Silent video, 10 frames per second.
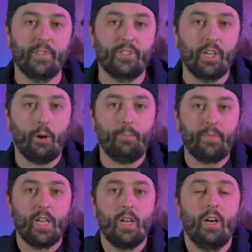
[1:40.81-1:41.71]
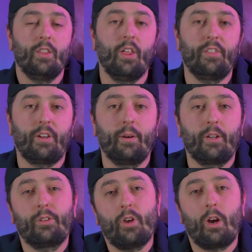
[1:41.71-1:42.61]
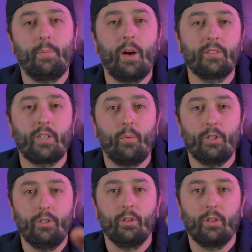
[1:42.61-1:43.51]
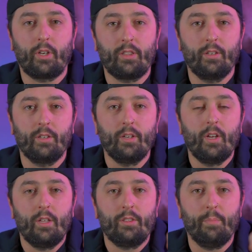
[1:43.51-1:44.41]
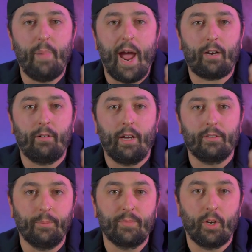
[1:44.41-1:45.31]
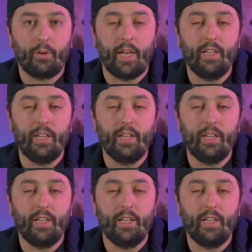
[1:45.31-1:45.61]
So, another thing I'm going to talk about is I want you to look at the background, okay?